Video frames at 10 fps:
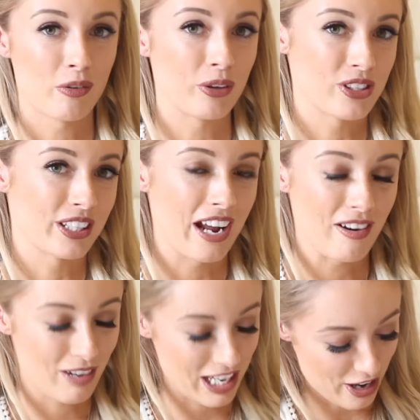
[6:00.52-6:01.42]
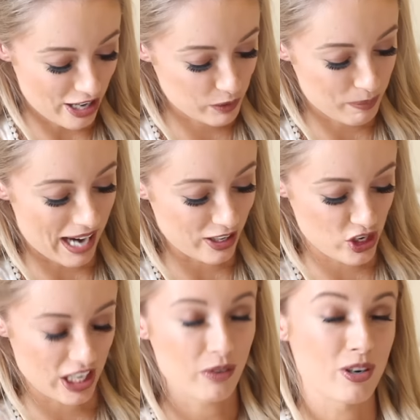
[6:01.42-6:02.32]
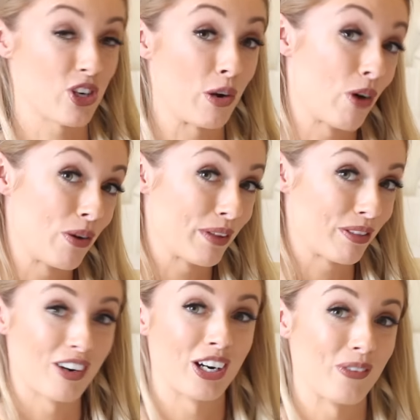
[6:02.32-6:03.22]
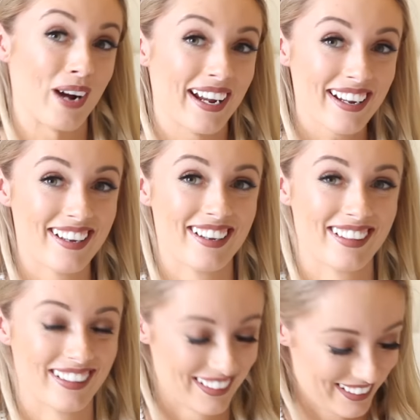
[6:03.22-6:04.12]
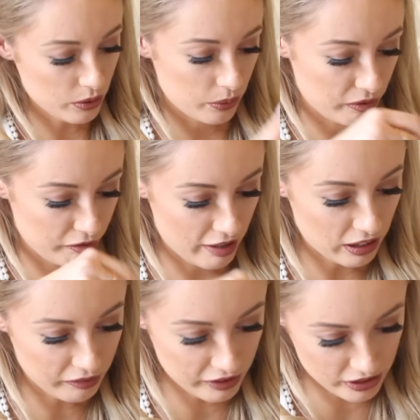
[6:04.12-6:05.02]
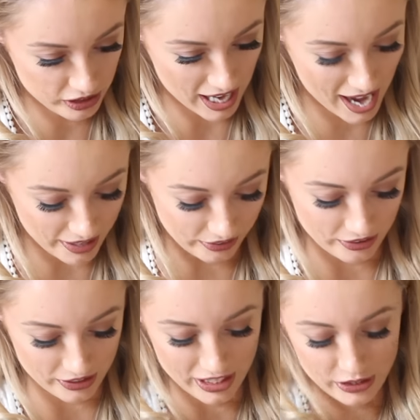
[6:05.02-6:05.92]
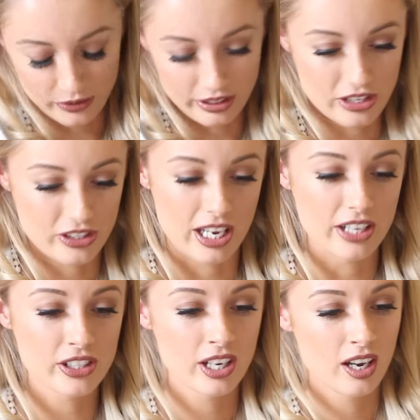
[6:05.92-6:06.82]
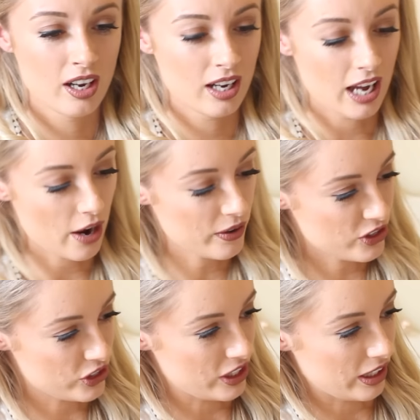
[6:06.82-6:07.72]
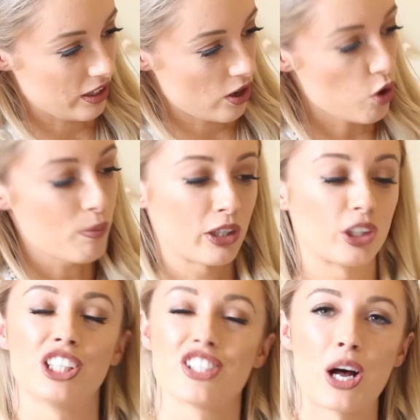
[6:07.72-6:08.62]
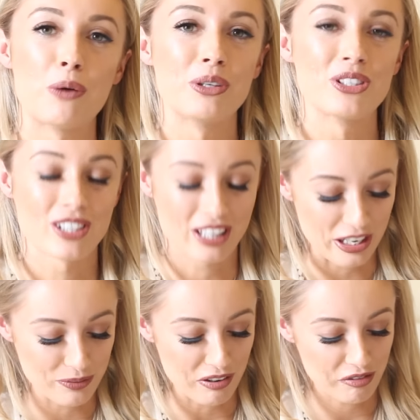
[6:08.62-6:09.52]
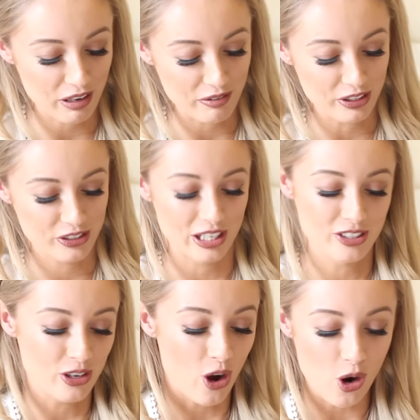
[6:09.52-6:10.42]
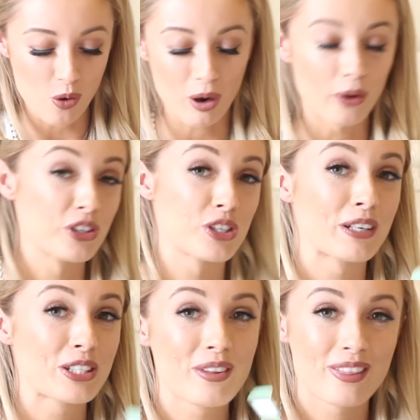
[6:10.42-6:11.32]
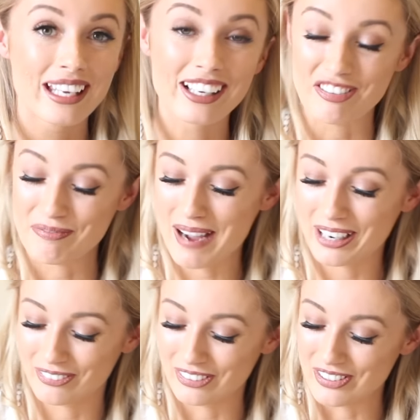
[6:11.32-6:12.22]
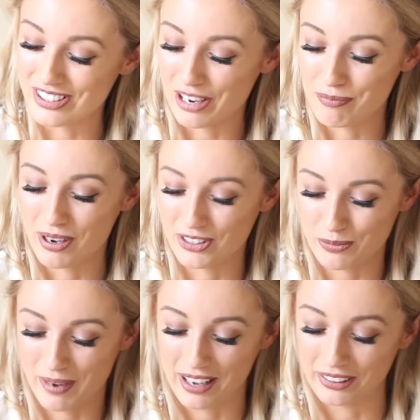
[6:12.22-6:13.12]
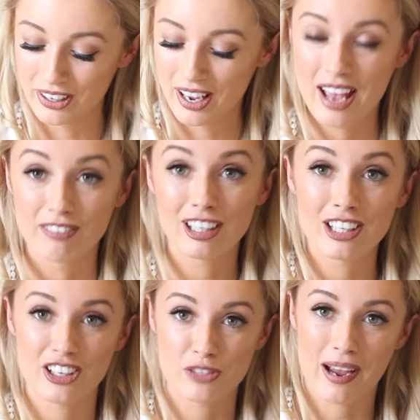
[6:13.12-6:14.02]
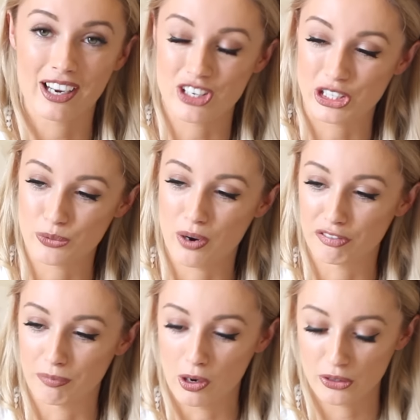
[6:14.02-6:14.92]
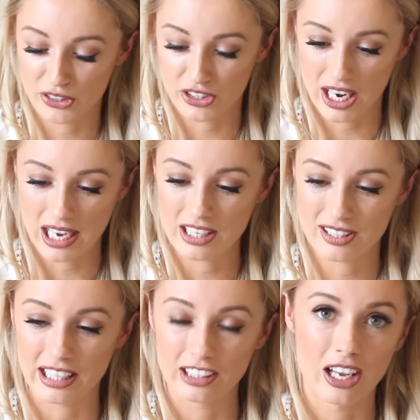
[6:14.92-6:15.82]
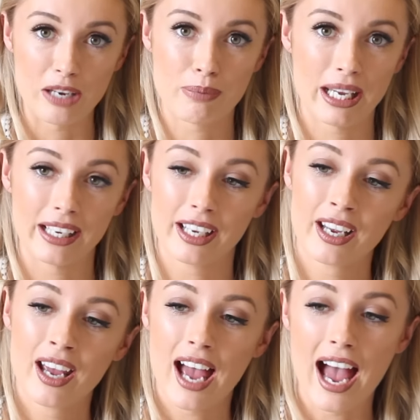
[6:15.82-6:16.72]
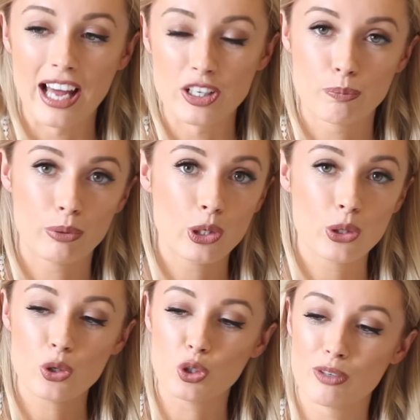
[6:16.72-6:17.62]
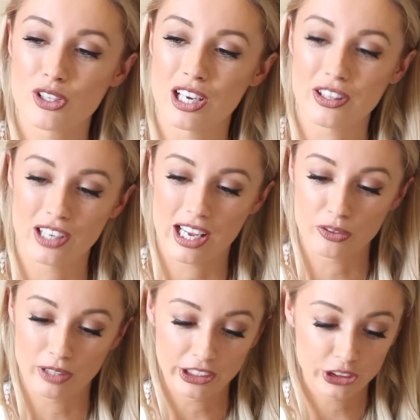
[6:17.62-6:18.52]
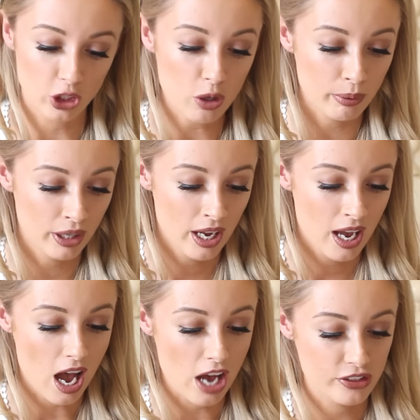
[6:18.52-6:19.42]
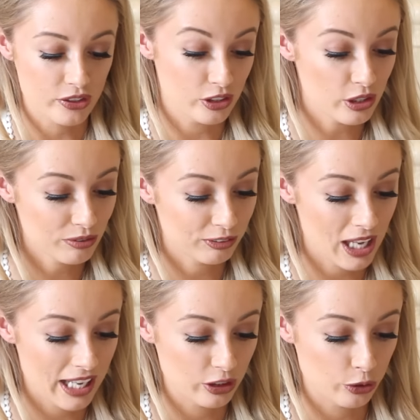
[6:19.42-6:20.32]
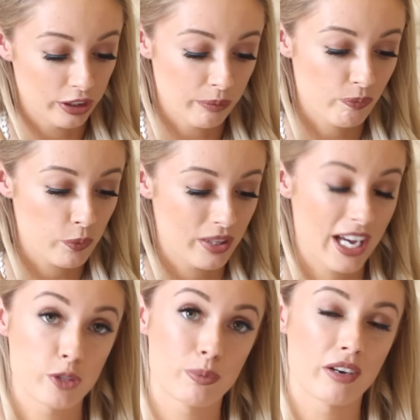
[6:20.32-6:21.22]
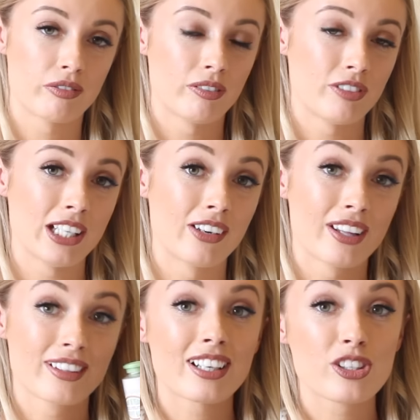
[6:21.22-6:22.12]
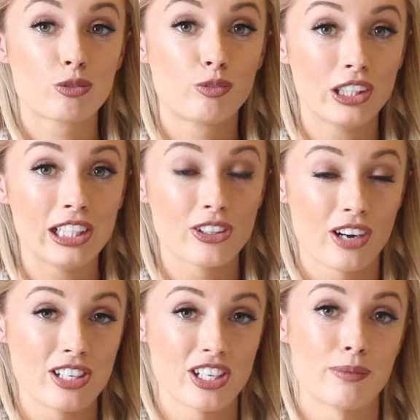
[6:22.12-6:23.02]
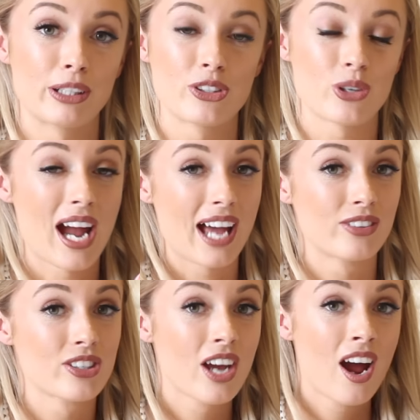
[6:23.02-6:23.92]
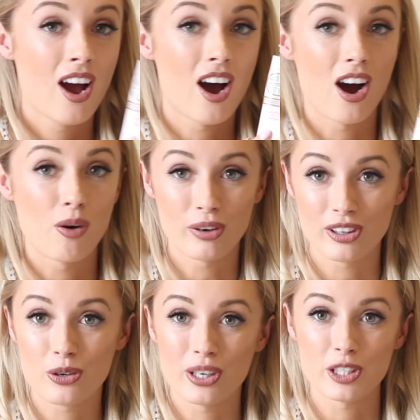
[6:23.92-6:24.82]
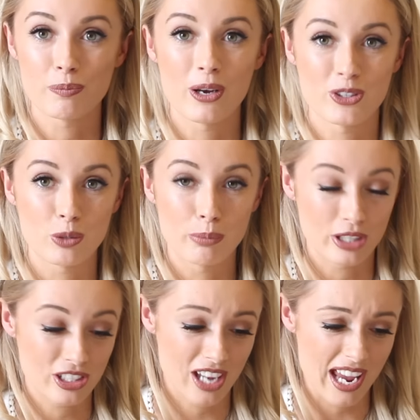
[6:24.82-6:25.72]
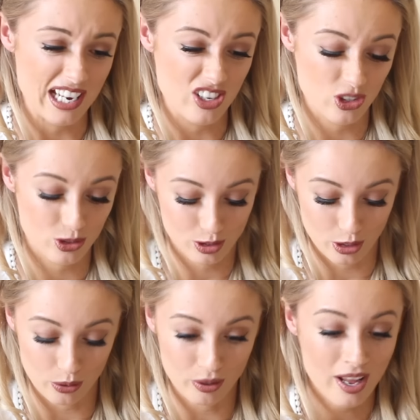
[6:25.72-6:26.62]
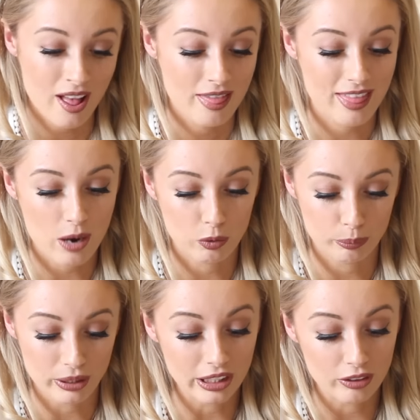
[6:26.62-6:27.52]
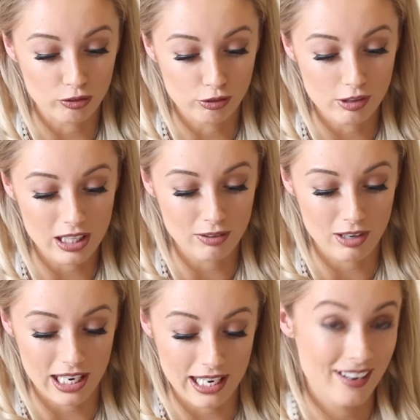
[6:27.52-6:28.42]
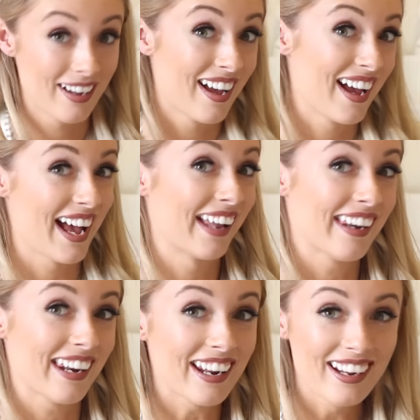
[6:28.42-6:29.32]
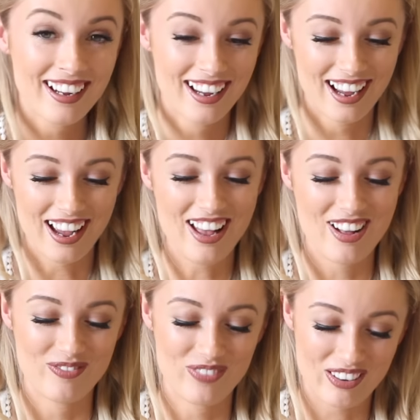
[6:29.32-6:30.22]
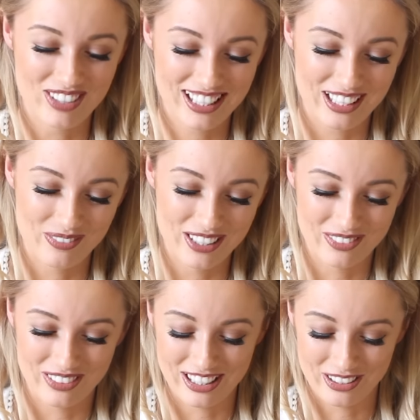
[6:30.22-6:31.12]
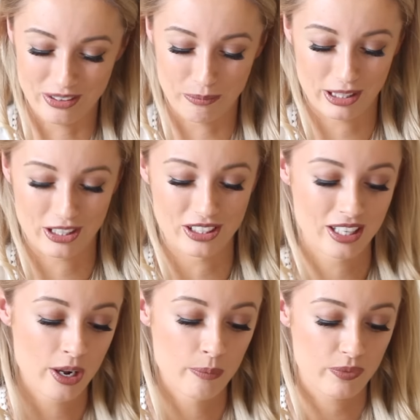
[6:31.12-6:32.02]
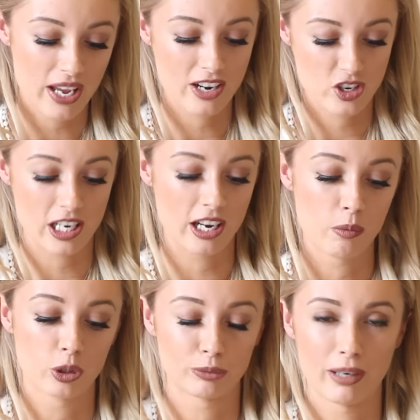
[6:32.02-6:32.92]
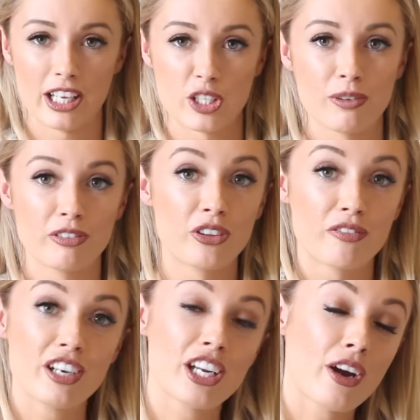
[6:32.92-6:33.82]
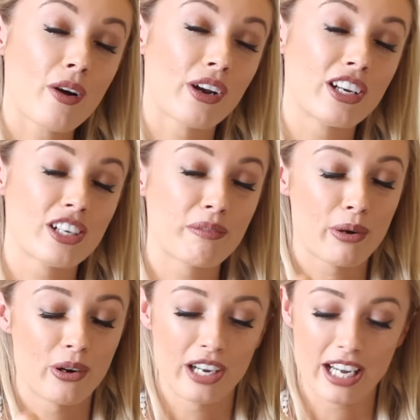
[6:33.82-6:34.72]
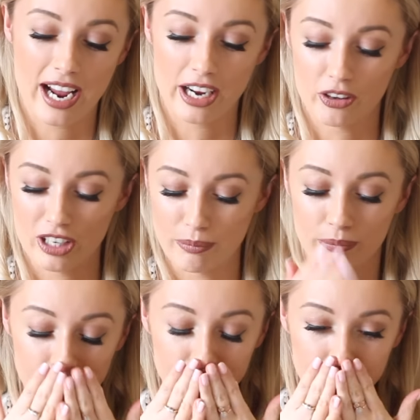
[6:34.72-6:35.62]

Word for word: Once again, really nice packaging, which I won't be throwing away. Ooh, velvet hands, that's what this says. How interesting. Oh my gosh, it's almonds. That is my favourite scent in the whole world. It just makes me think of macaroons and marzipan. Really nice packaging as well from L'Occitane. It's like light pink and blue, almost like the Ladurée shop. So youthful hand cream with SPF 15. And I think that's a really good idea because your hands are one of the quickest parts of your body to age. So that will be really, really handy. I'm just going to put some of this on because actually, I washed my hands before the video and I didn't put on any hand cream.